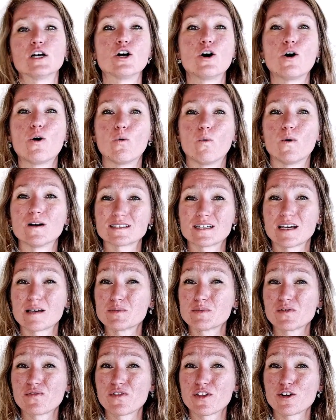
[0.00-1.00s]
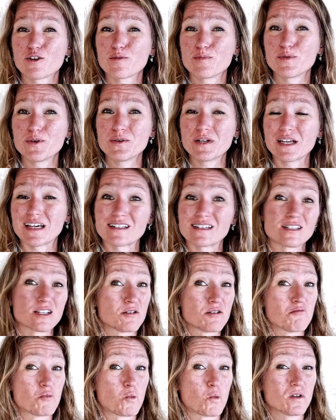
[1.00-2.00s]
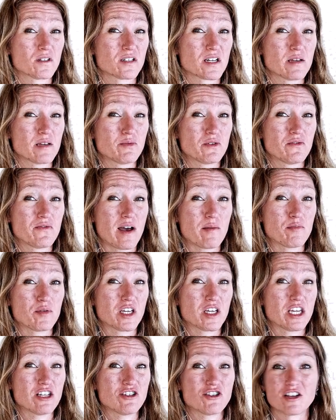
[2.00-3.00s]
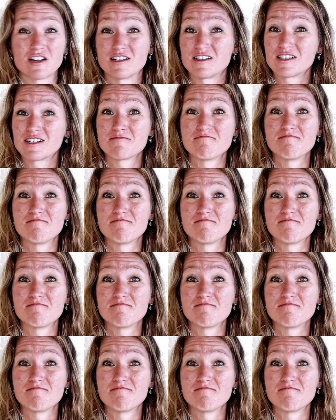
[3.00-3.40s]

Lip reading: What types of therapeutics? What types of applications?